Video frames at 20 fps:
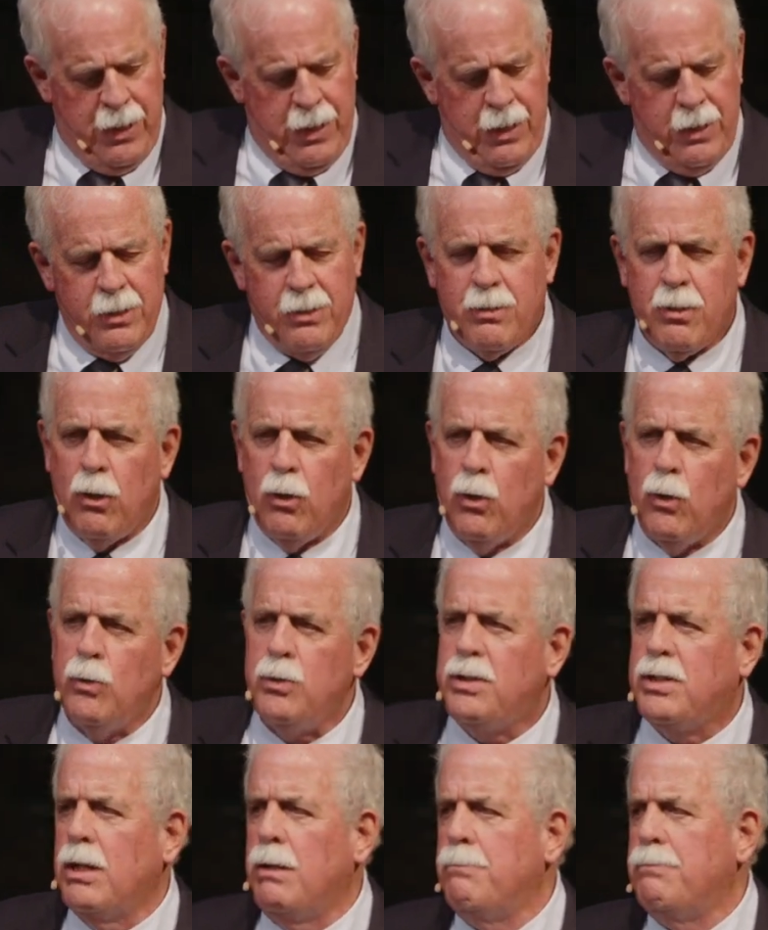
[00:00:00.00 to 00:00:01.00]
so
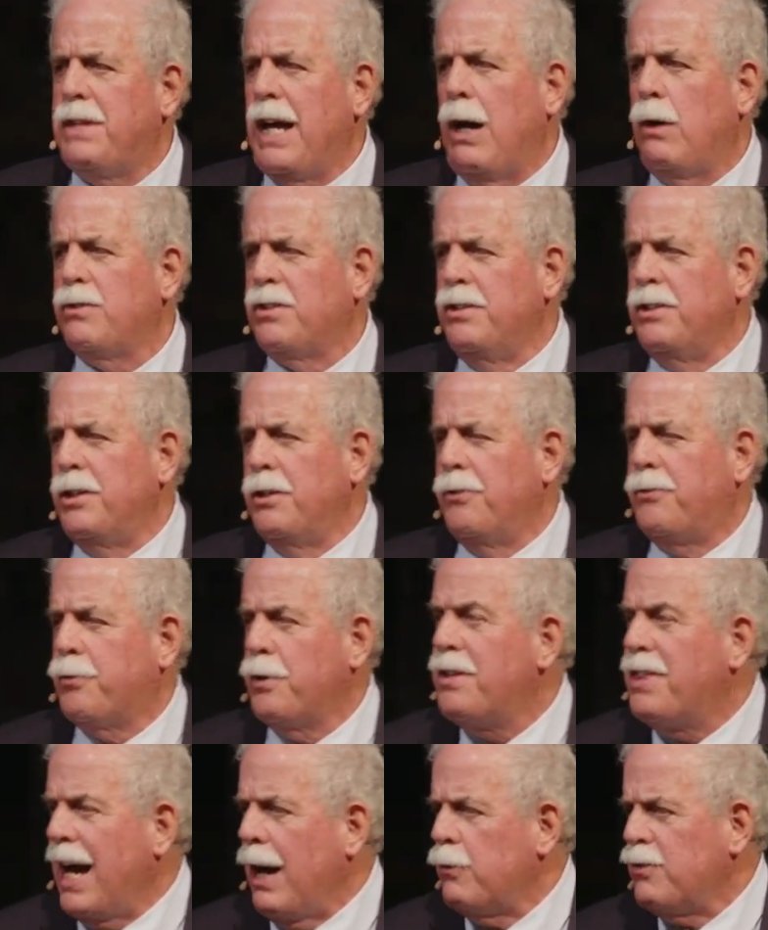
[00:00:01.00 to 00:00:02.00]
some
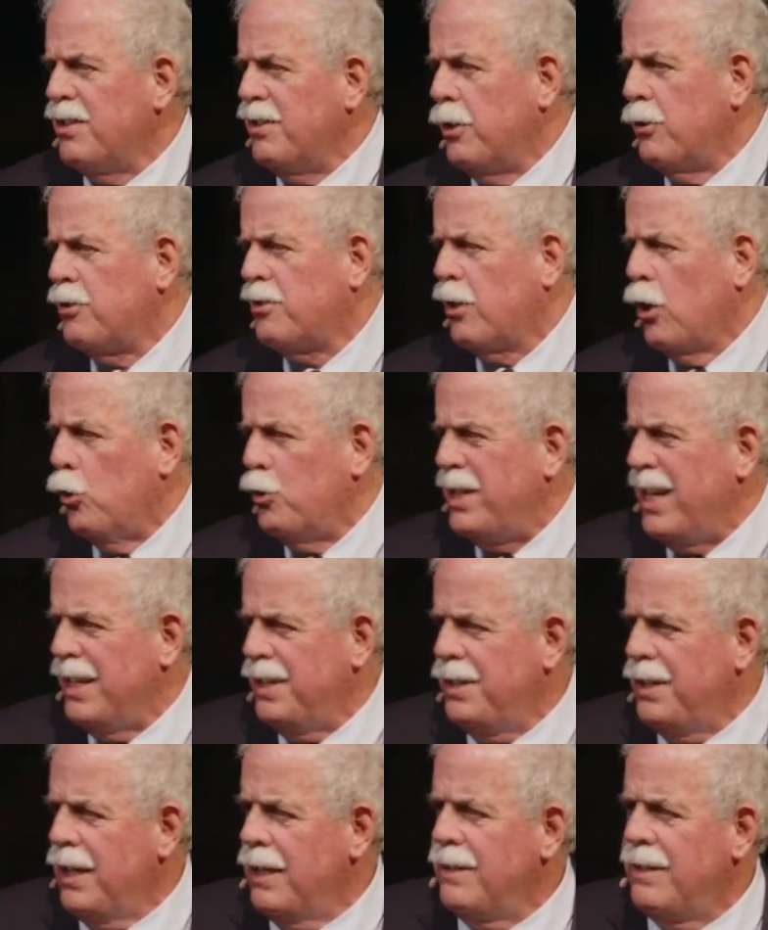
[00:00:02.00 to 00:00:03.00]
3,000 years ago did,
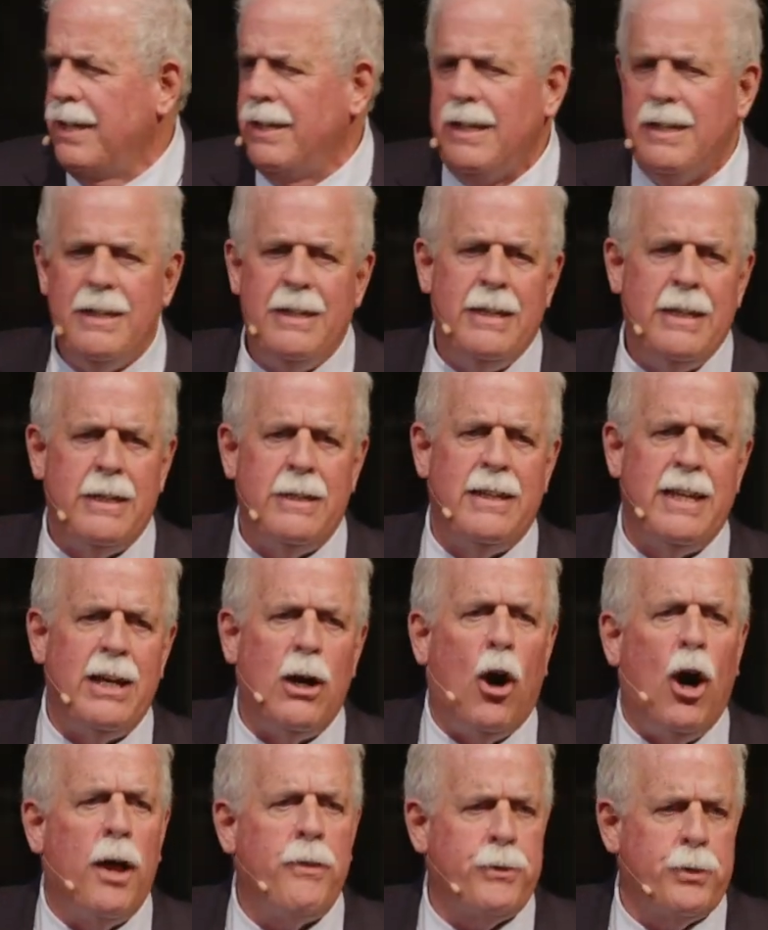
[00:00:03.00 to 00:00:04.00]
did, did the
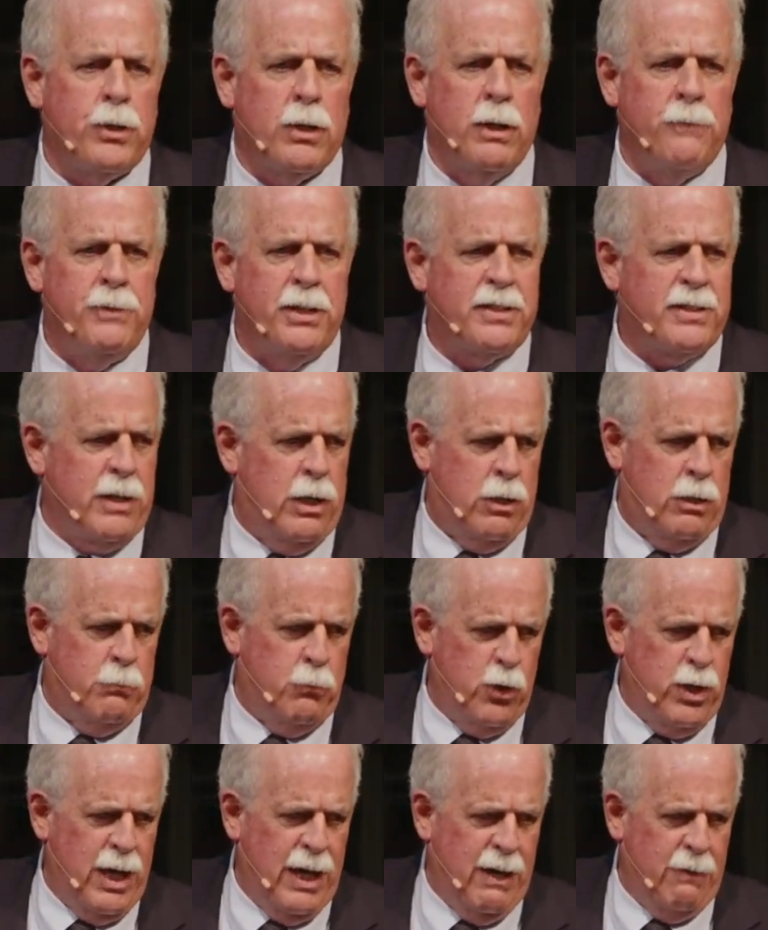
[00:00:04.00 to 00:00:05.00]
author of the psalm
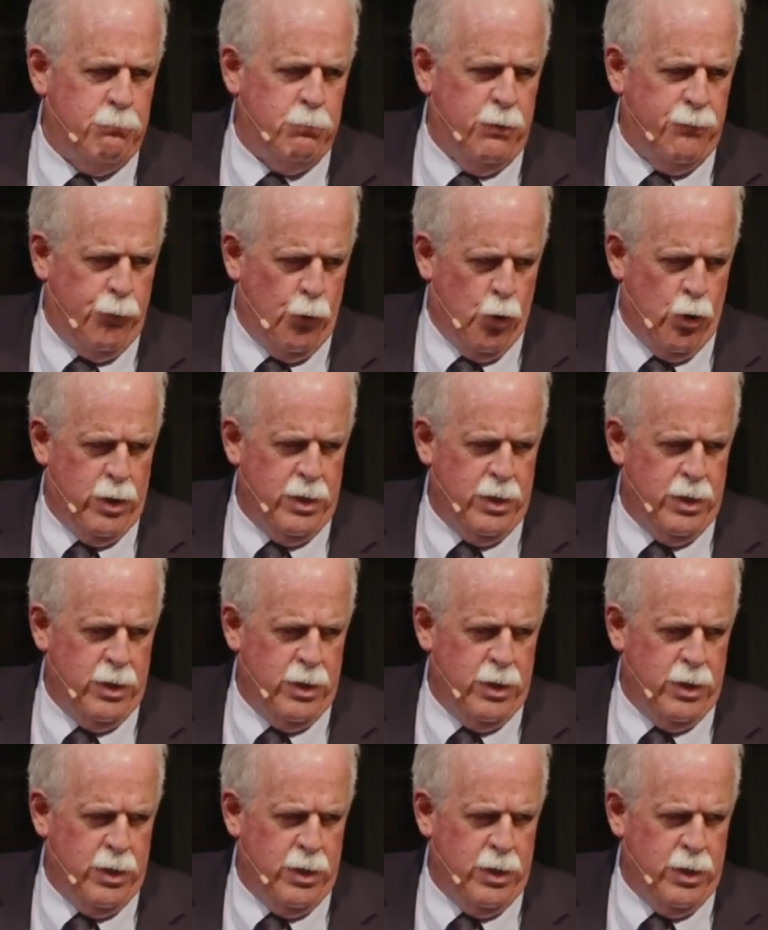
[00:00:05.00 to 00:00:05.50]
we have before